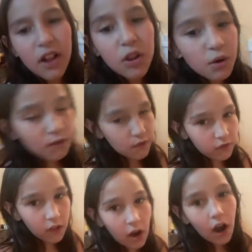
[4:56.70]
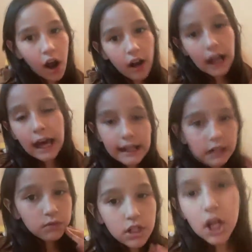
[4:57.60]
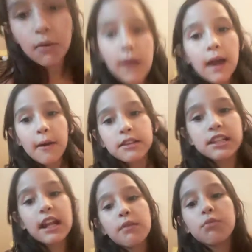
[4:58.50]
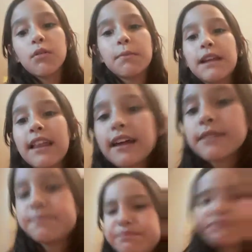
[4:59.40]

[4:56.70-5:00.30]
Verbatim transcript: a little vlog. I don't know. Today won't be like